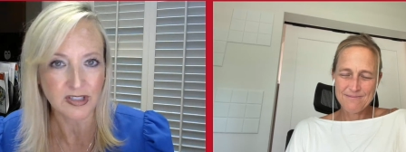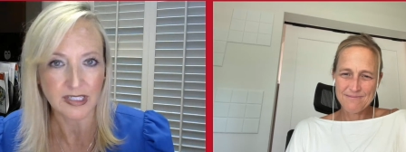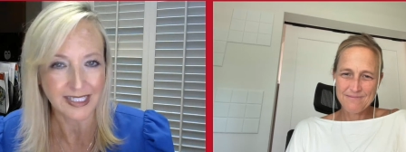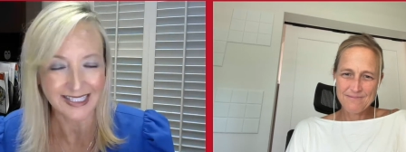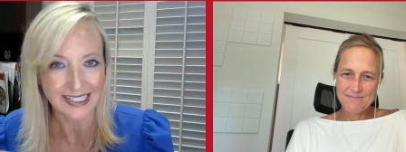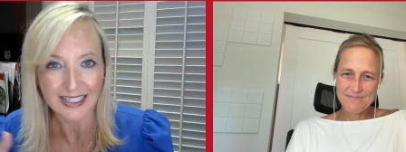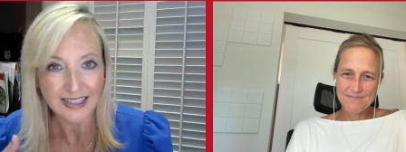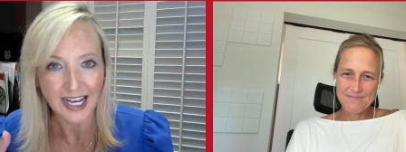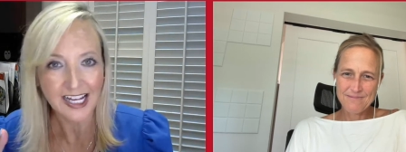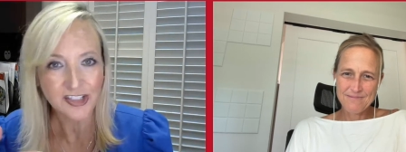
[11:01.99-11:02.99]
Speaker 1: you, does it
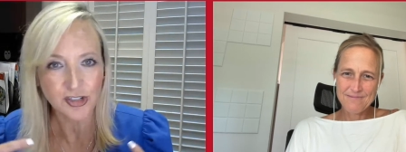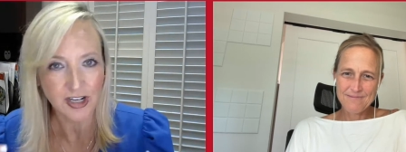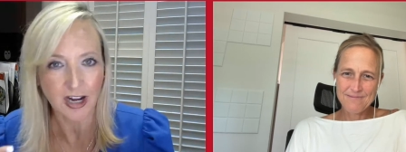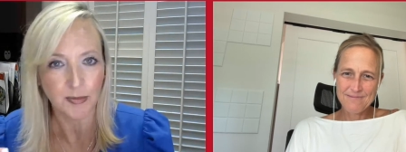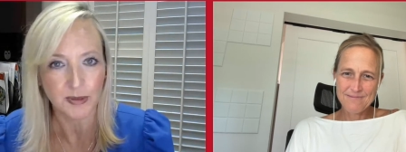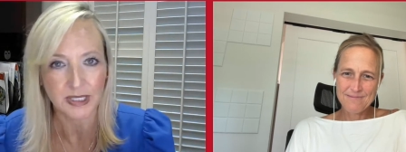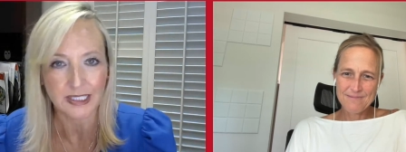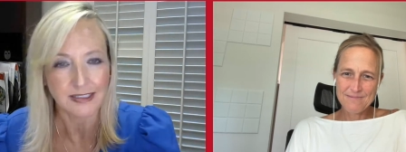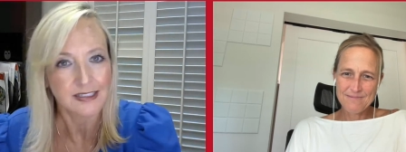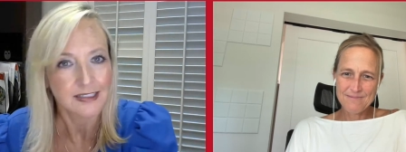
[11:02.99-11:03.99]
clash or
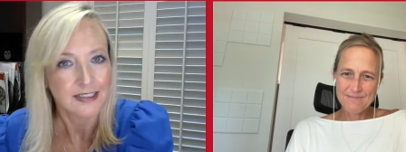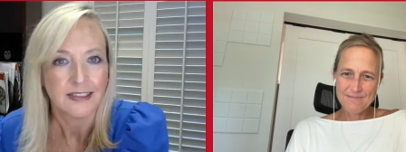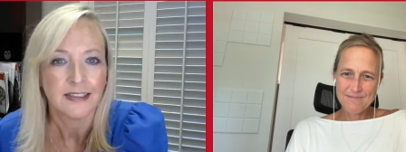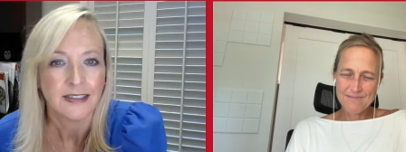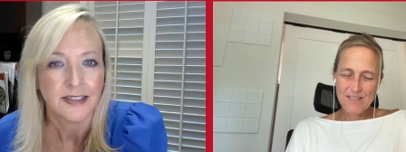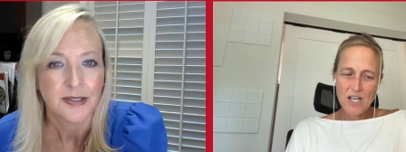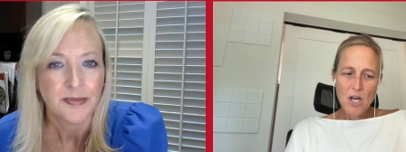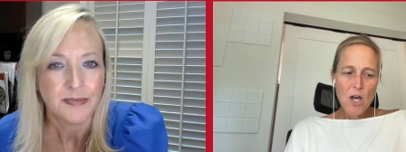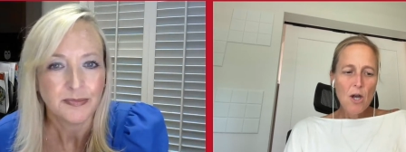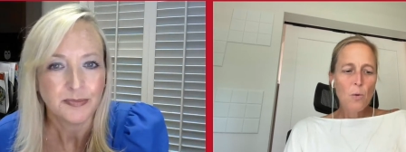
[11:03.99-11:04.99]
complement?
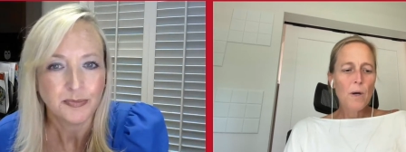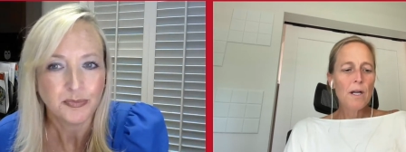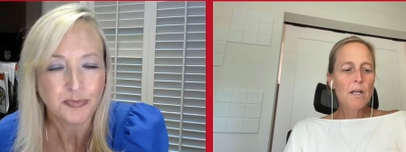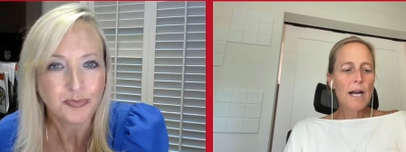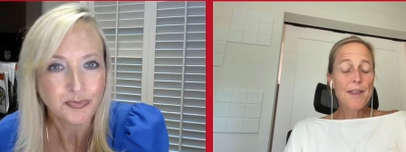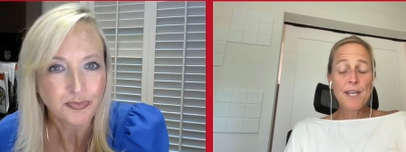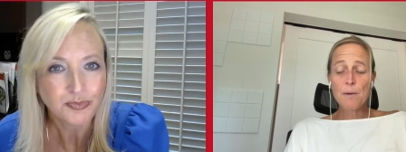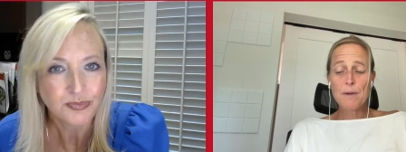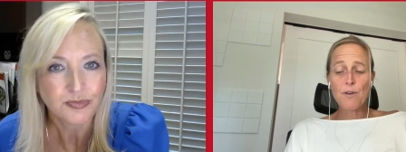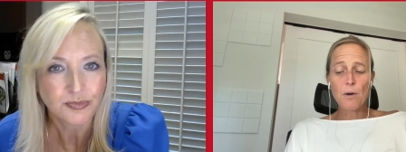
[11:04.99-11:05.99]
Speaker 2: Well, I think
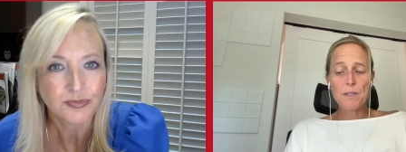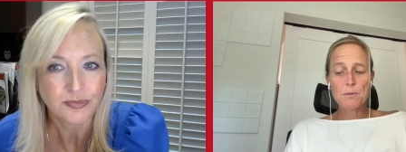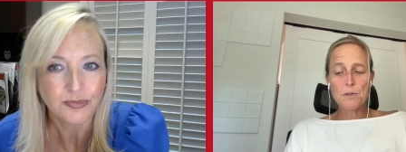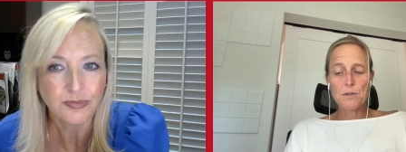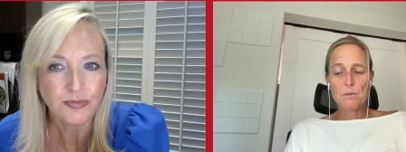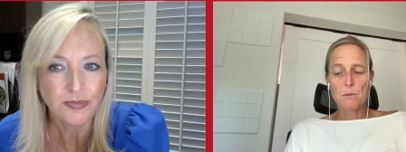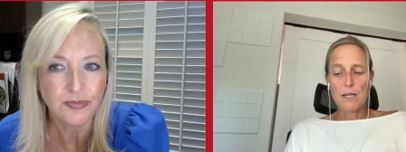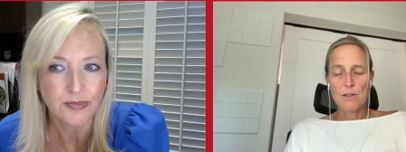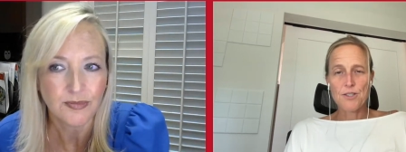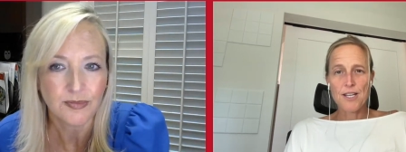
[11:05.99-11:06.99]
we've always worked
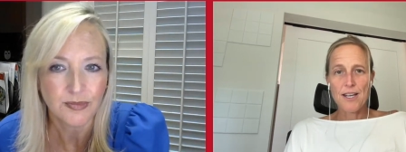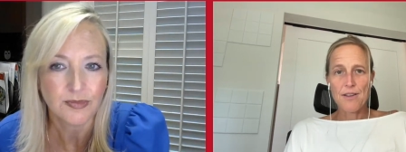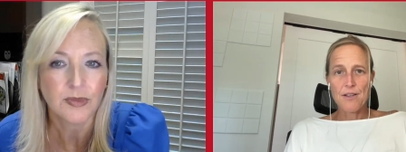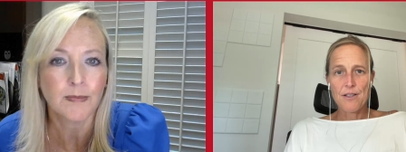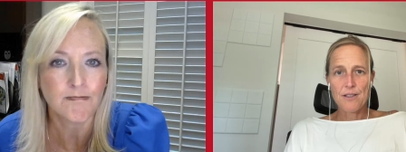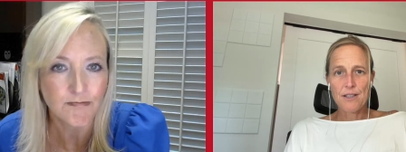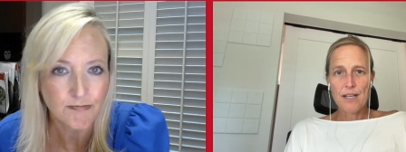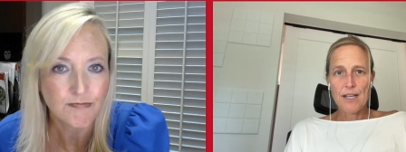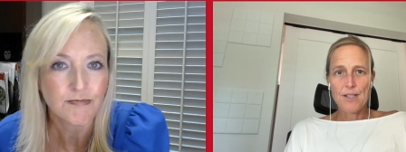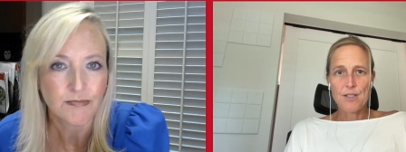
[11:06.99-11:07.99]
well together. Mm.
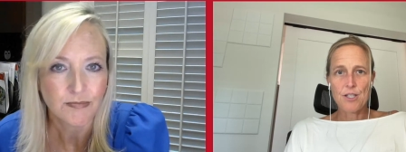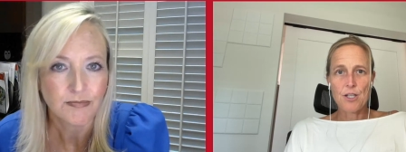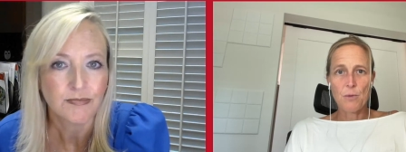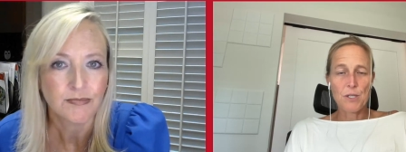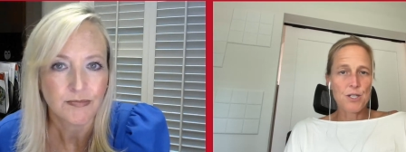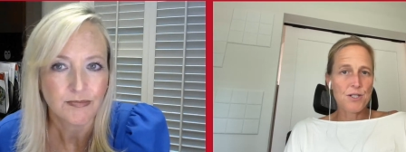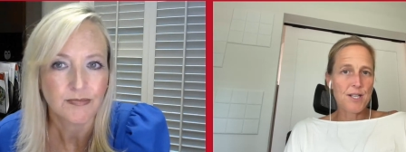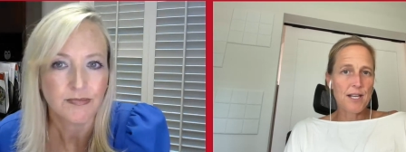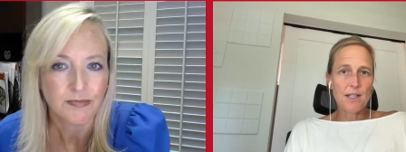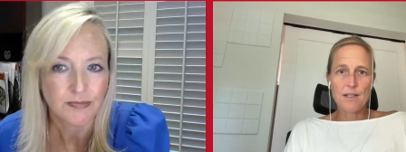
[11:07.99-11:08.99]
And, you know, we just
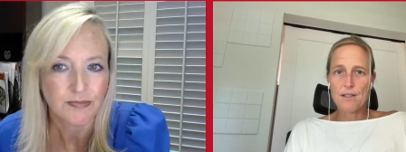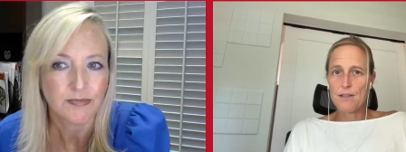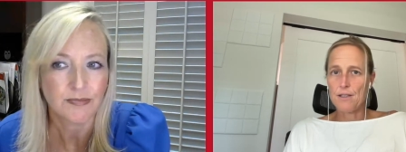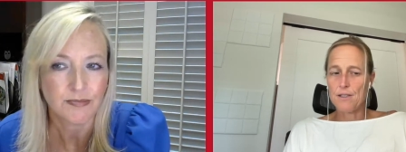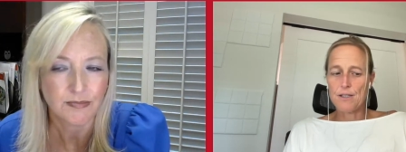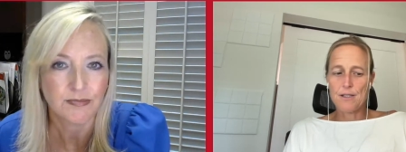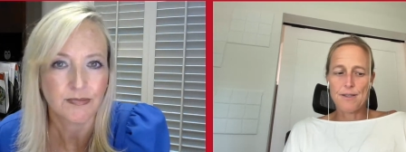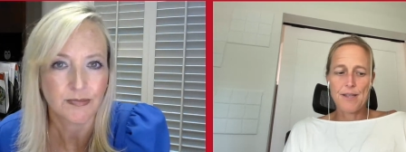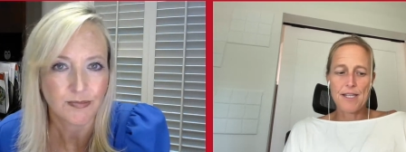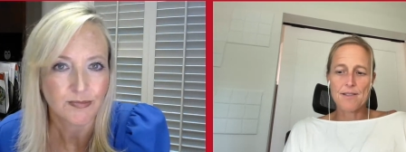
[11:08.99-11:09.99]
take the
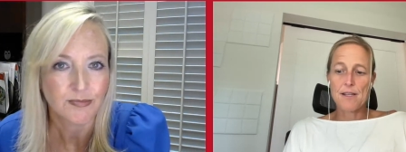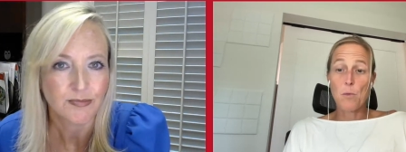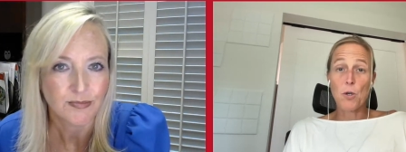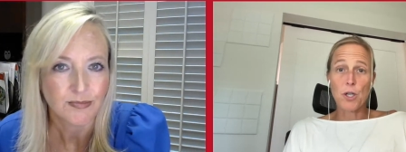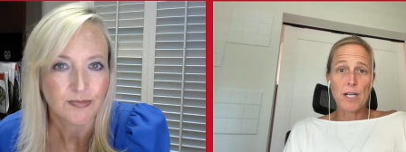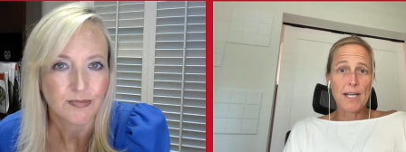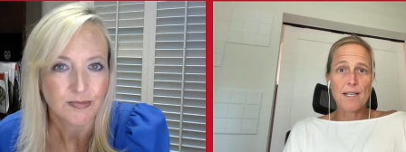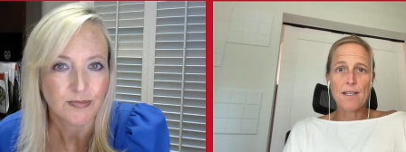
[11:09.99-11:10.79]
things that we're good at,